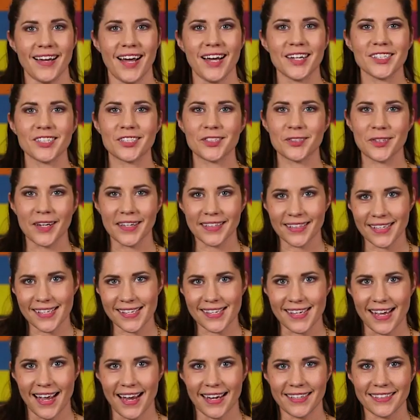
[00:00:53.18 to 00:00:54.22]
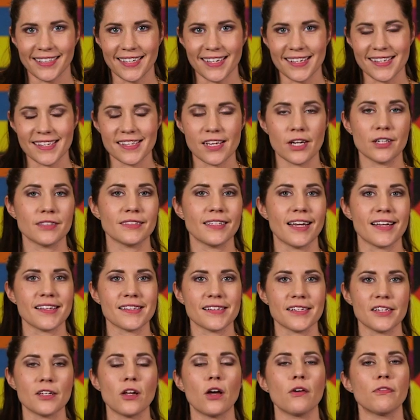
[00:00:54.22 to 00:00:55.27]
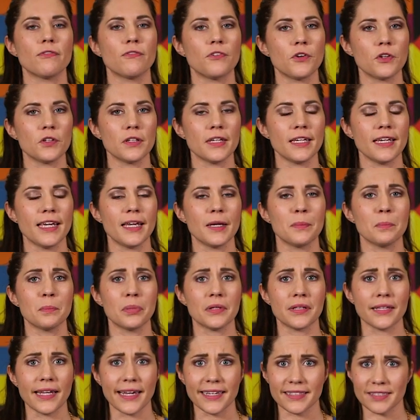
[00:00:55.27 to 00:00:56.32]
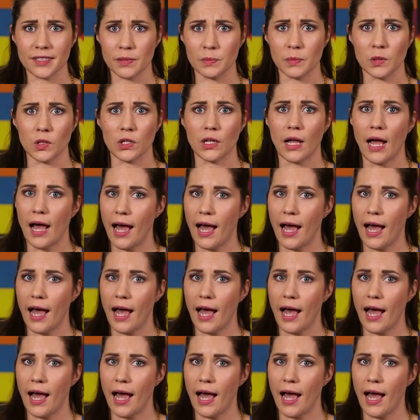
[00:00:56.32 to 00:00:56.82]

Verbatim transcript: Australian scientists are testing a fully implantable